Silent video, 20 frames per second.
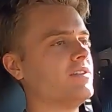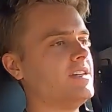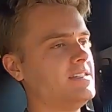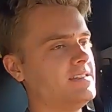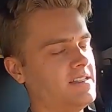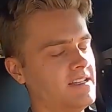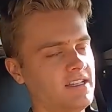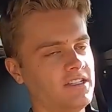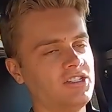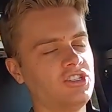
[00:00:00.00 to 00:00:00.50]

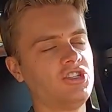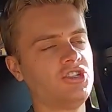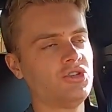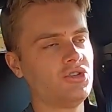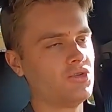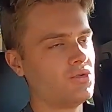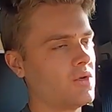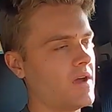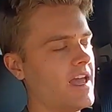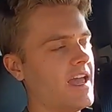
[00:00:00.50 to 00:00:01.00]

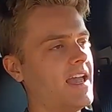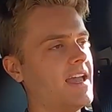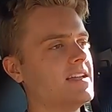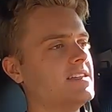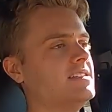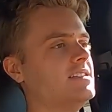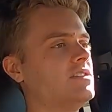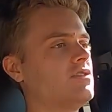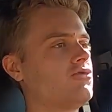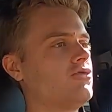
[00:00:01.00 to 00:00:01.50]
6.2,
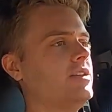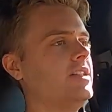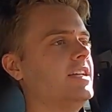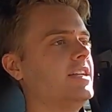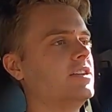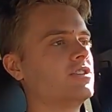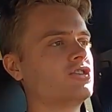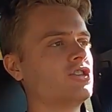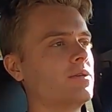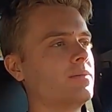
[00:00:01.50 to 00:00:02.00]
and
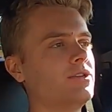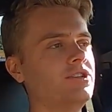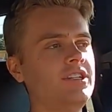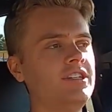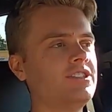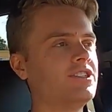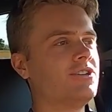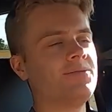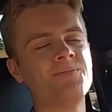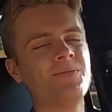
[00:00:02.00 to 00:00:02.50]
3-liter turbo
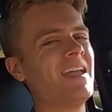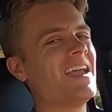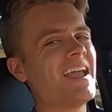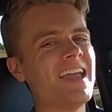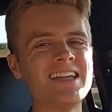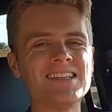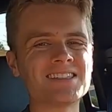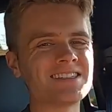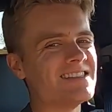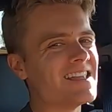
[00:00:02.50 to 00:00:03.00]
diesel,
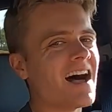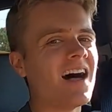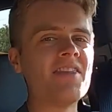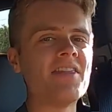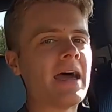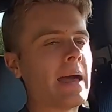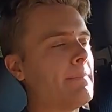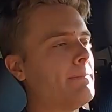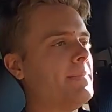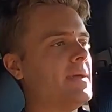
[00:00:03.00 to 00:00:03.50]
it's not
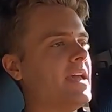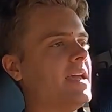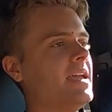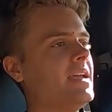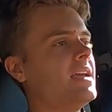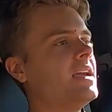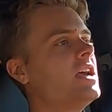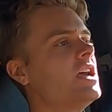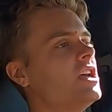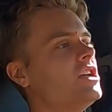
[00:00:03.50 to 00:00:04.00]
that
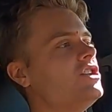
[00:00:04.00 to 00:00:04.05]
big.